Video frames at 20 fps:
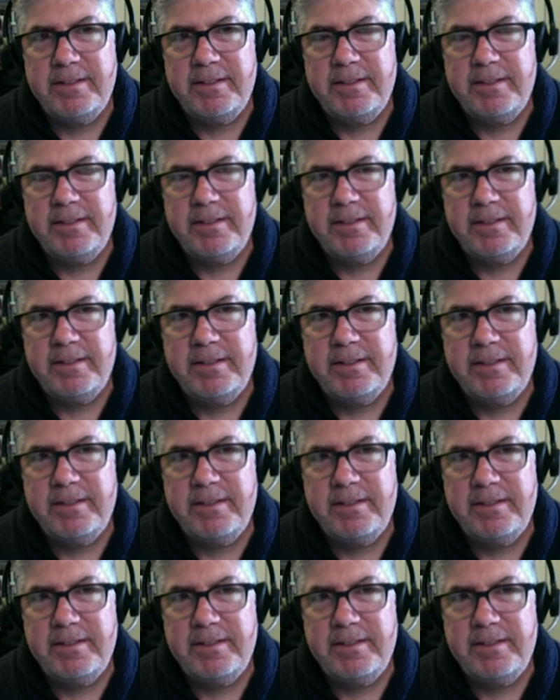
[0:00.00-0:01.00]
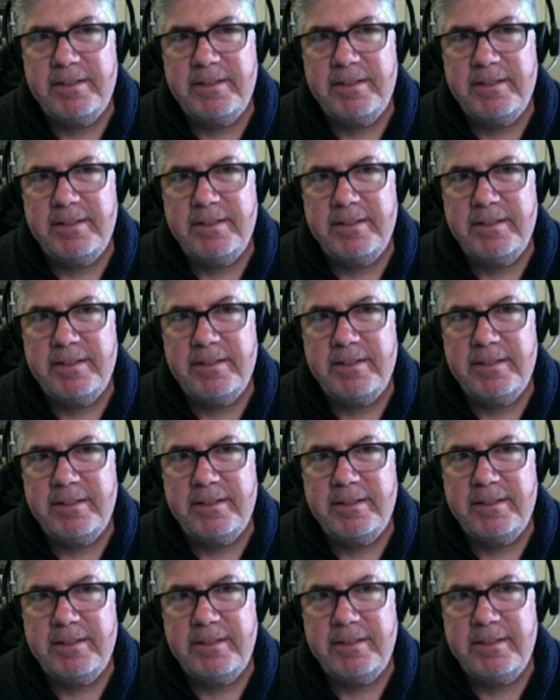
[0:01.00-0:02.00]

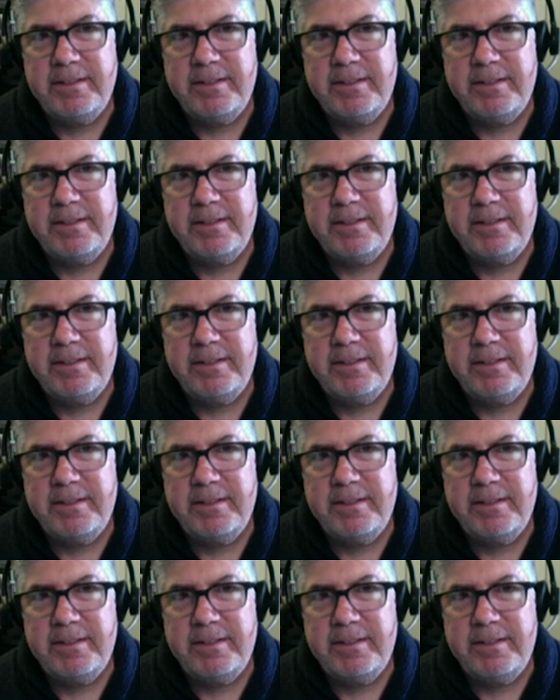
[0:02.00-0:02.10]
[no speech]